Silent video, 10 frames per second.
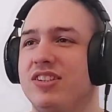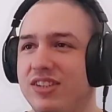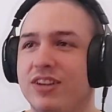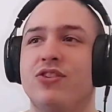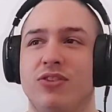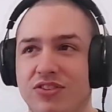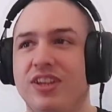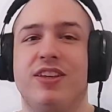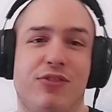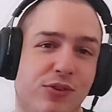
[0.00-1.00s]
think
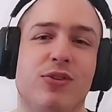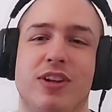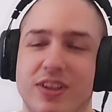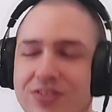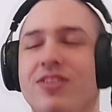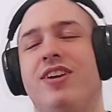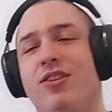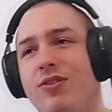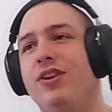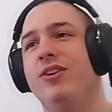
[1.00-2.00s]
Shunsik is the coolest in
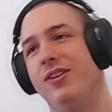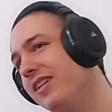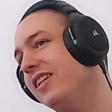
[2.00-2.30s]
the video.